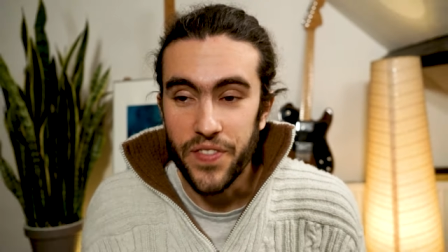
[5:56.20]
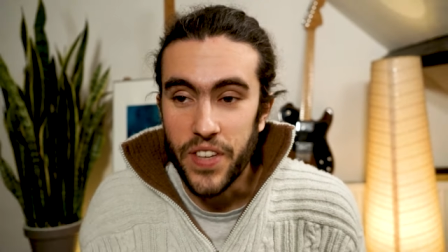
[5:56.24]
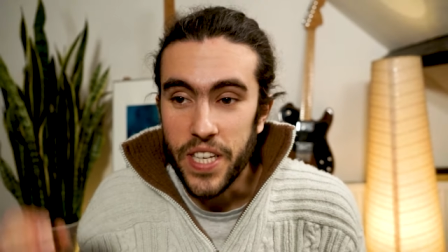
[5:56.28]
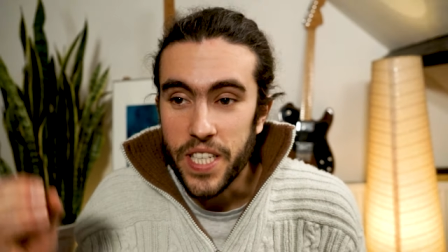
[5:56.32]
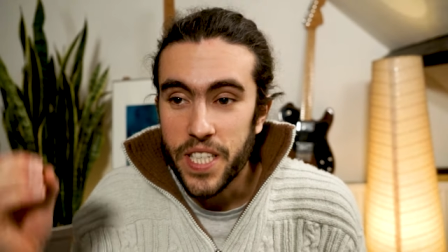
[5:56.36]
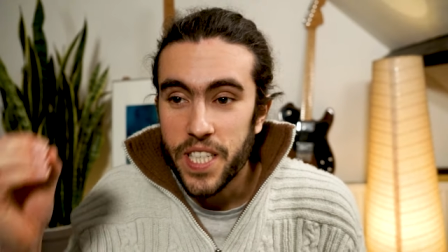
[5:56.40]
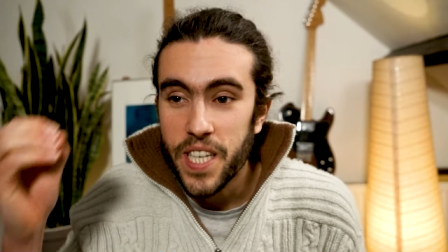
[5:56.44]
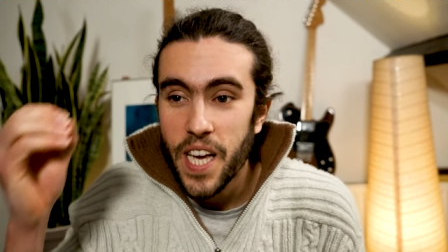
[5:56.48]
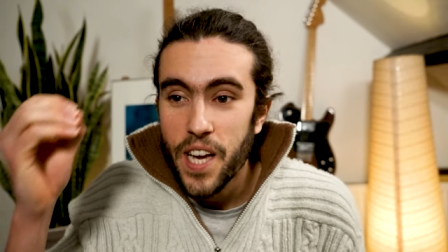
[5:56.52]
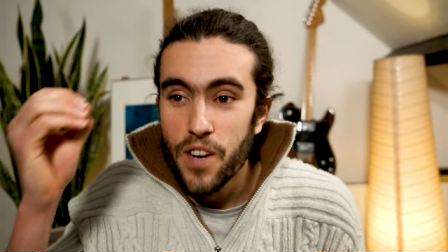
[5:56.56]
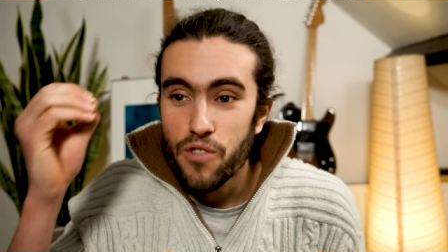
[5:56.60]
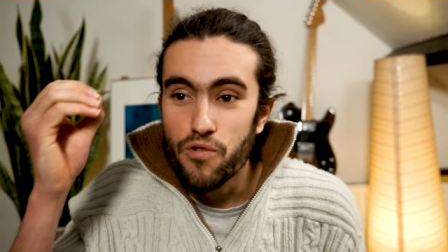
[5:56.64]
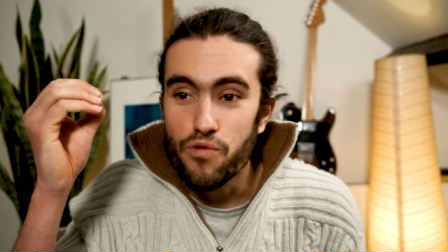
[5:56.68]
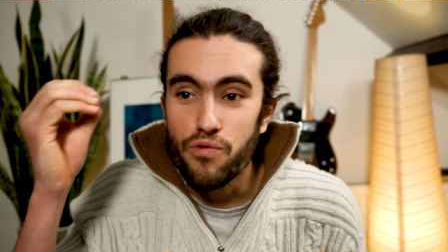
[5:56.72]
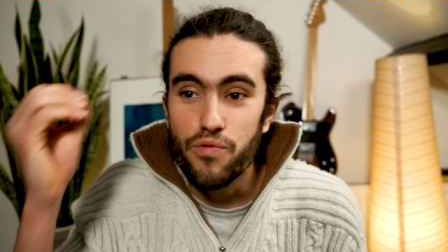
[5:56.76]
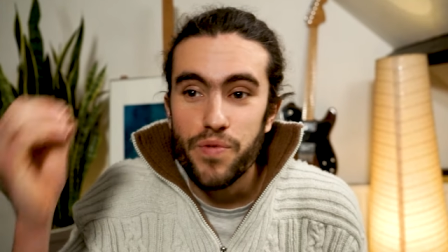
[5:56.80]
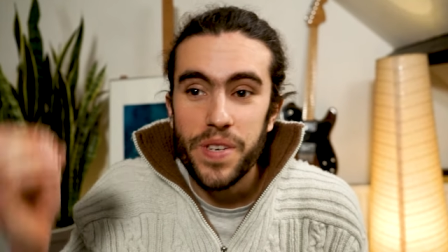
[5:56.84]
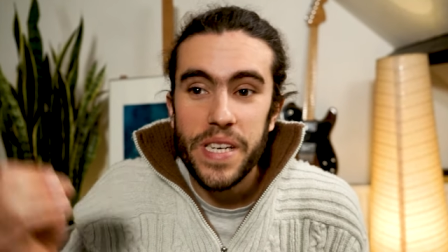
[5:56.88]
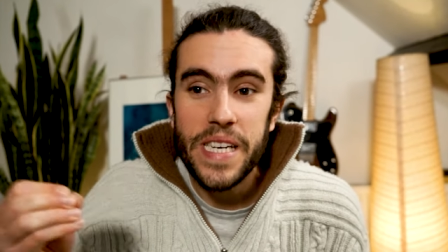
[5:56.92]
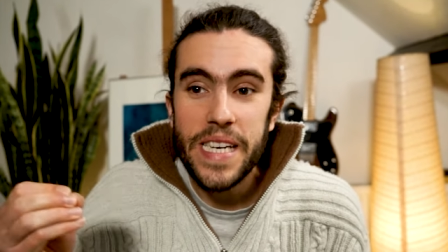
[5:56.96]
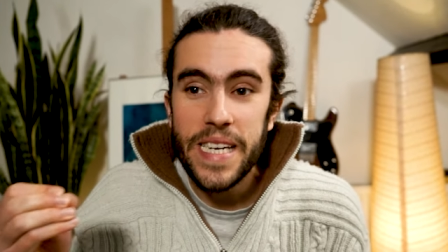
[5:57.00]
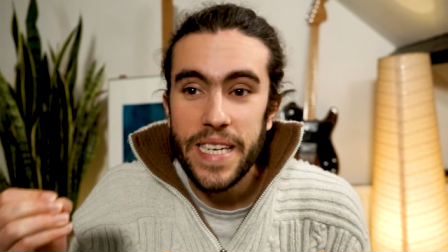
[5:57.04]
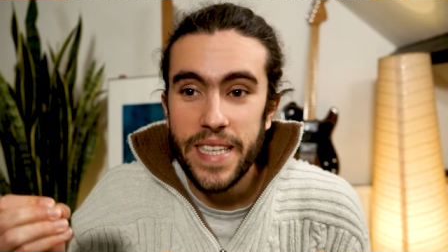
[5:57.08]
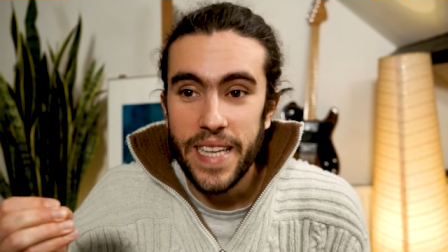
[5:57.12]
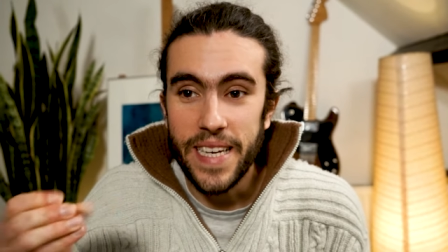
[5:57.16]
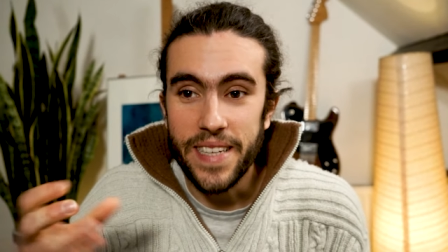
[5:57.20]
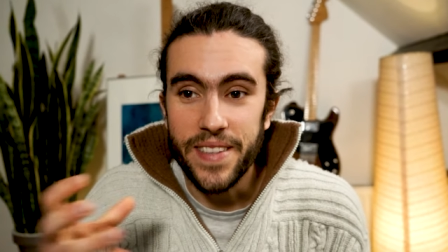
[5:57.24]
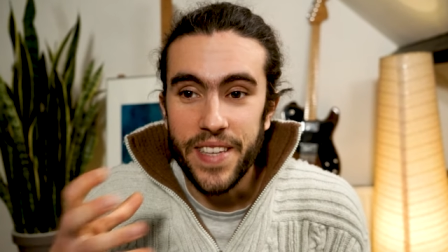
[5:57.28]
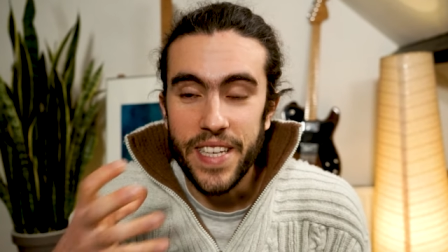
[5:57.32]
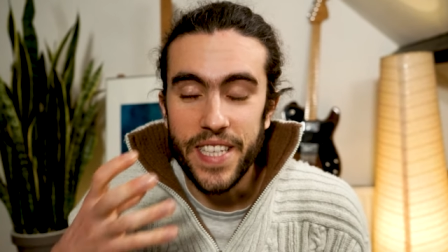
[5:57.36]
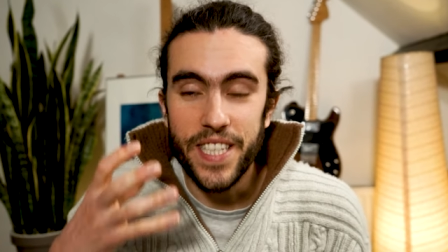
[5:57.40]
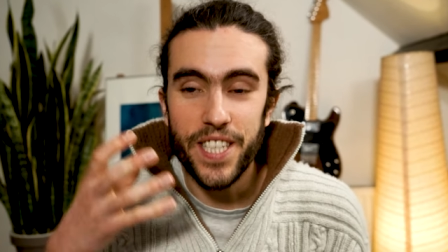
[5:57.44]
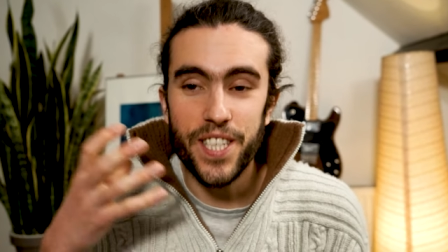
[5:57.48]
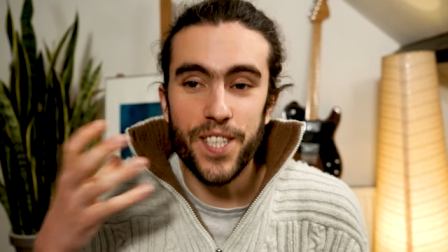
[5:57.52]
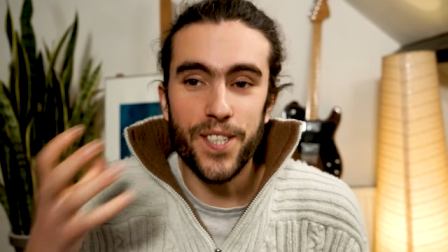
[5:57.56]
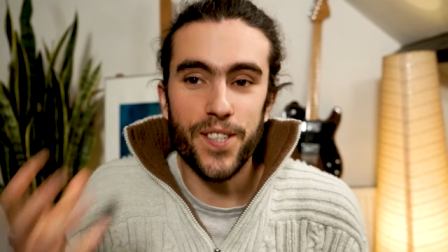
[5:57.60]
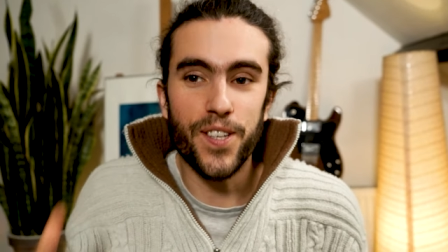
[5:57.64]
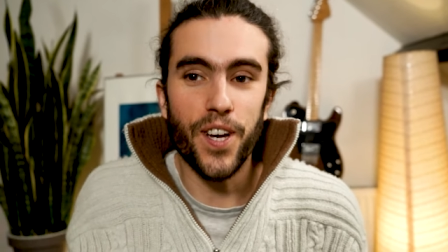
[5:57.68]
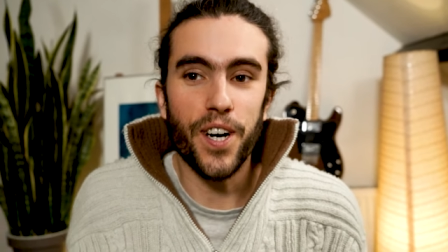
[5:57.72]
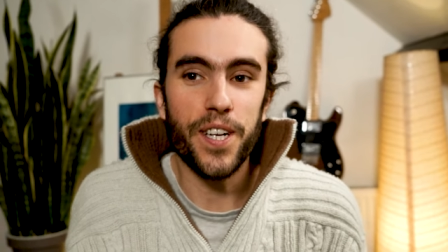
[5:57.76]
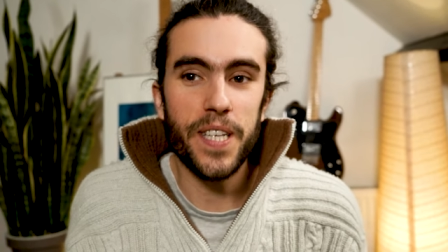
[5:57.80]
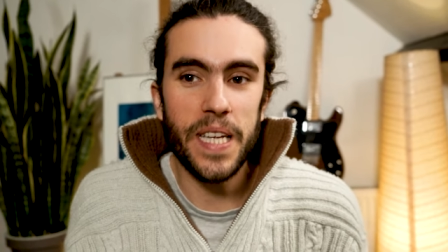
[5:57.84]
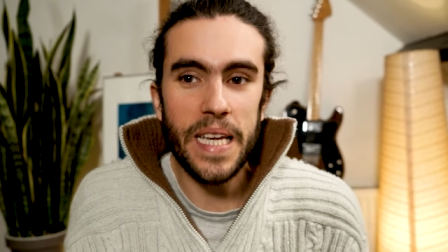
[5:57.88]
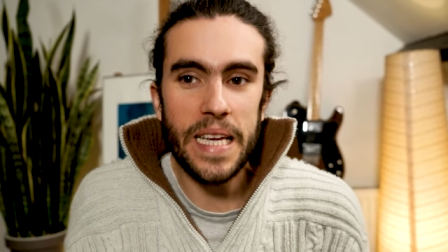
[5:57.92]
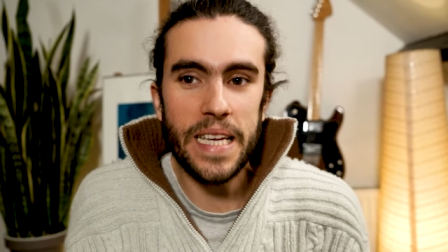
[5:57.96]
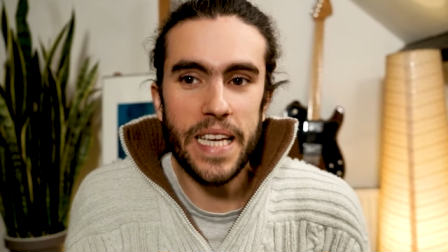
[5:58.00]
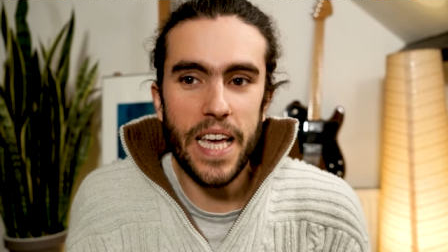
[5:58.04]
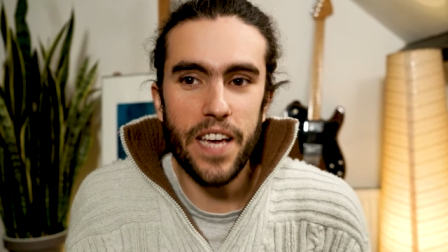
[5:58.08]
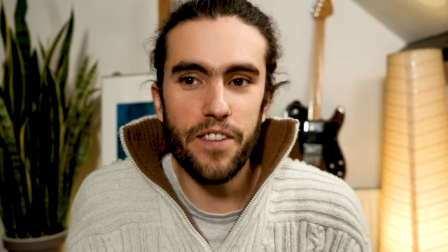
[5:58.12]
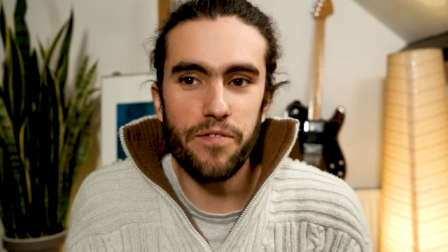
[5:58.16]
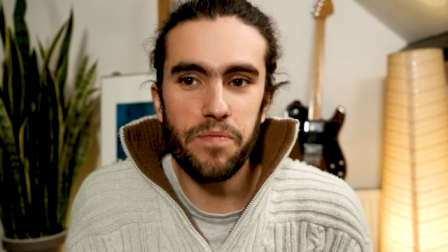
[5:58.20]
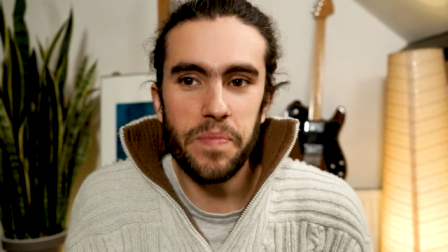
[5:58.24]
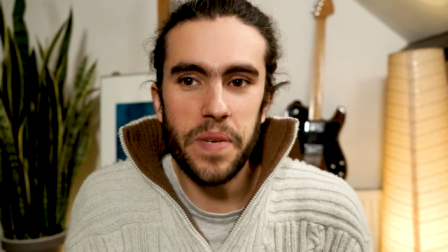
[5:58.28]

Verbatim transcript: This reading, this studying gave